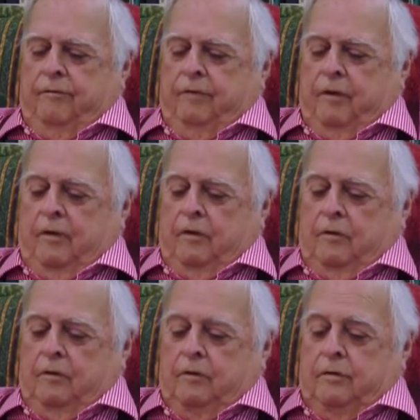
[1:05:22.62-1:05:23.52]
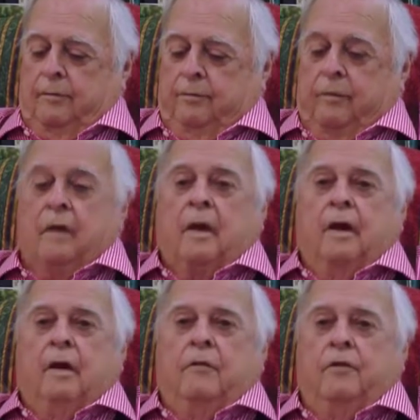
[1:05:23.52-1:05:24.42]
for those
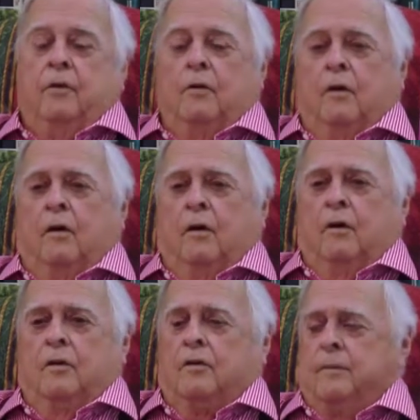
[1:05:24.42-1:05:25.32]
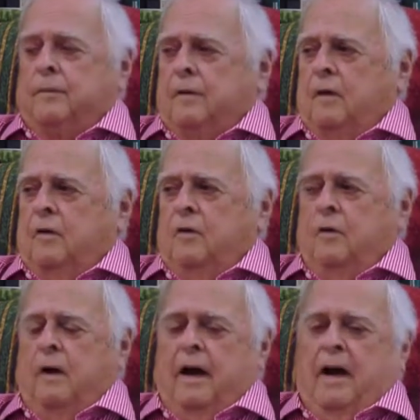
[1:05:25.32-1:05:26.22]
few lawyers
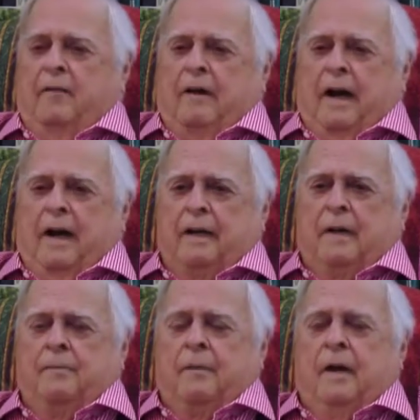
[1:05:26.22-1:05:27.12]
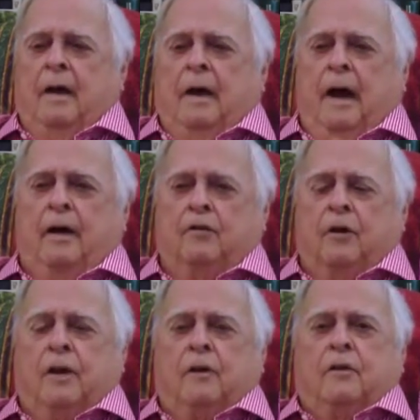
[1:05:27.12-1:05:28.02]
who have had a
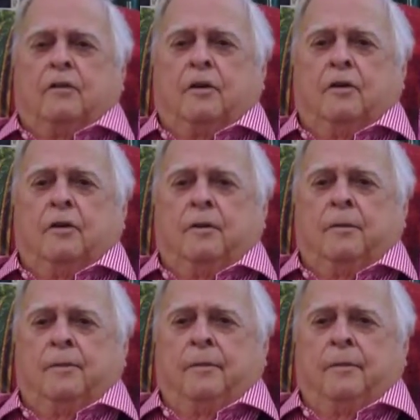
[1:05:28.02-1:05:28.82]
drink or two